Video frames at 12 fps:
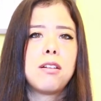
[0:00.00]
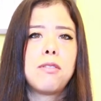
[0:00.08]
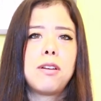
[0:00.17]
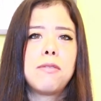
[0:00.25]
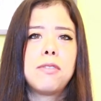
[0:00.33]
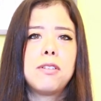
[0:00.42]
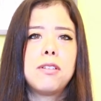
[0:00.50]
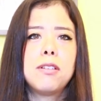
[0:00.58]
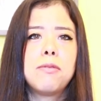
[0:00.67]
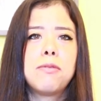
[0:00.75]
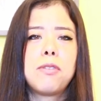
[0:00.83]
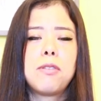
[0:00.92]

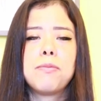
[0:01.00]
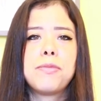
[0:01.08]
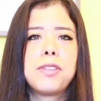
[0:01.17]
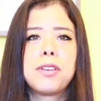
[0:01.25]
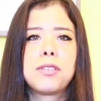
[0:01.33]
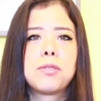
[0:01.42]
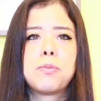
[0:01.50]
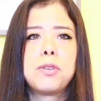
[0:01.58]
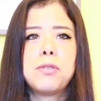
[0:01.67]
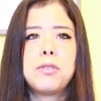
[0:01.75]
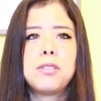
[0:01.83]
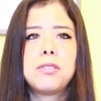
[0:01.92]
However, from the
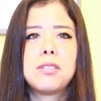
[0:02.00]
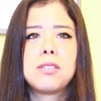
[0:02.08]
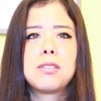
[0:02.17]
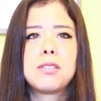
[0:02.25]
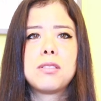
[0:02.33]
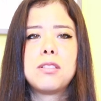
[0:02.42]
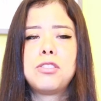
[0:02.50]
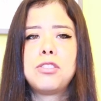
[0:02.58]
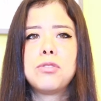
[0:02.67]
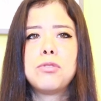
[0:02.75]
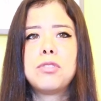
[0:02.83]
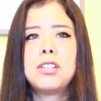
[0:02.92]
experiences, the
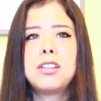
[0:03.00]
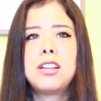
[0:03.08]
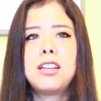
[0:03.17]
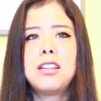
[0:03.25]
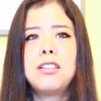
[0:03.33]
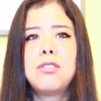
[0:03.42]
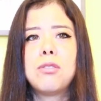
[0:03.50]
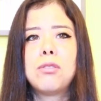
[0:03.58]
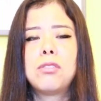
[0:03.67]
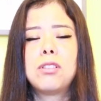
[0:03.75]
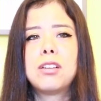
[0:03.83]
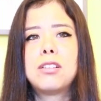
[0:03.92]
children they
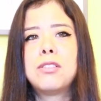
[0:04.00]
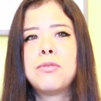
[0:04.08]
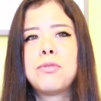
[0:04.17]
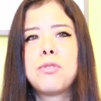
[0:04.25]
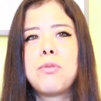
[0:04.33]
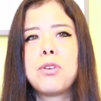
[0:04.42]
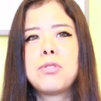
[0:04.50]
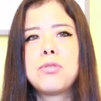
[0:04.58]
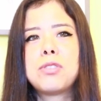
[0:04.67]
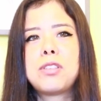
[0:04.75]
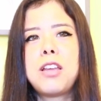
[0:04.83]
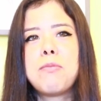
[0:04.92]
don't learn for what
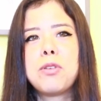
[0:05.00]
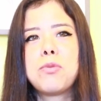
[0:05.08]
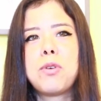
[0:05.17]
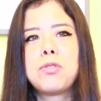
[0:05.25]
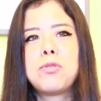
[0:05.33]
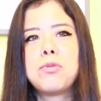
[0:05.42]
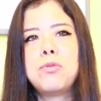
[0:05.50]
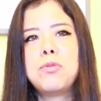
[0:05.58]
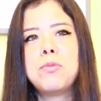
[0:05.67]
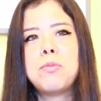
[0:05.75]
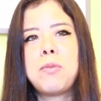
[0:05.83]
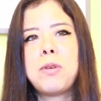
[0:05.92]
you say but what you
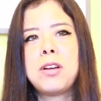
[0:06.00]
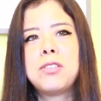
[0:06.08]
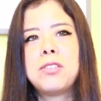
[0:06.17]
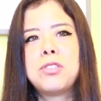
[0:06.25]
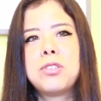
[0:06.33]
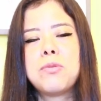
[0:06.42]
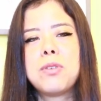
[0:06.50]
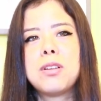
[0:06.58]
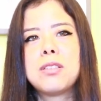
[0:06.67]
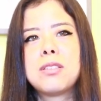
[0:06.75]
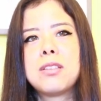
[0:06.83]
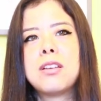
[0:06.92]
do. My mother, she
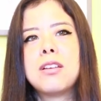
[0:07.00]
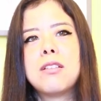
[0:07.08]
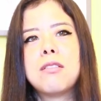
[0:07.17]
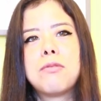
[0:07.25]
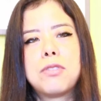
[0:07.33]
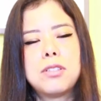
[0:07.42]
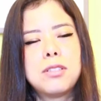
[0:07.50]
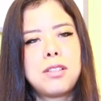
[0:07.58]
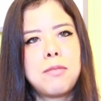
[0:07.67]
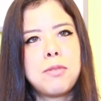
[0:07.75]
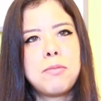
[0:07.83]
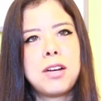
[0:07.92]
was first
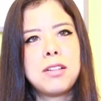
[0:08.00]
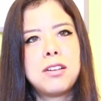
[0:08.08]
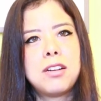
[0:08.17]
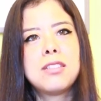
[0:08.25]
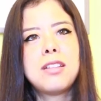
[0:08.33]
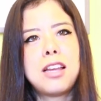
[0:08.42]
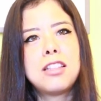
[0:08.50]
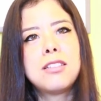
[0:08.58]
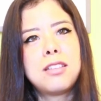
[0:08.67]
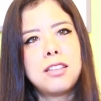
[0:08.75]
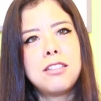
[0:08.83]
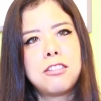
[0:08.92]
time a mother at
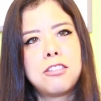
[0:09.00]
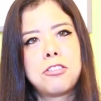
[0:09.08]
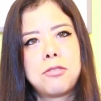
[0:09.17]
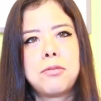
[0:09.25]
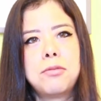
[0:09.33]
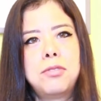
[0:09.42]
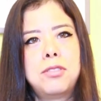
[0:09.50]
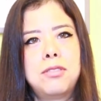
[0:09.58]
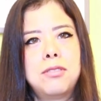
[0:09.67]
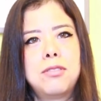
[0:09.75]
19 years old,